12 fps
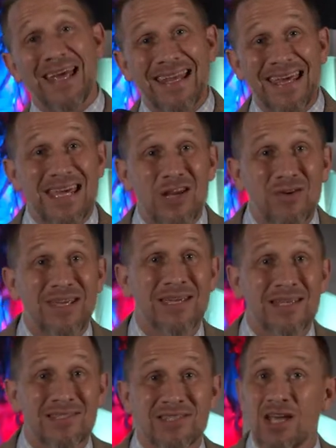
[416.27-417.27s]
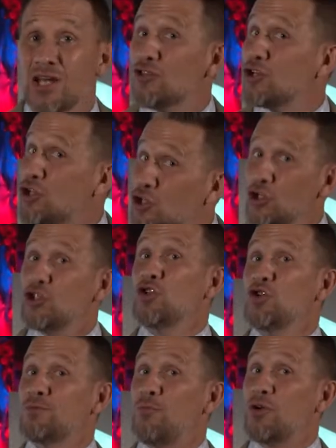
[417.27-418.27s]
And here is the good
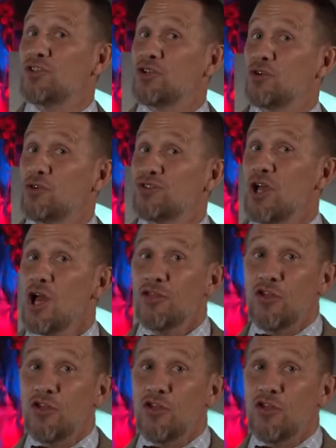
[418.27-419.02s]
news, boys and girls.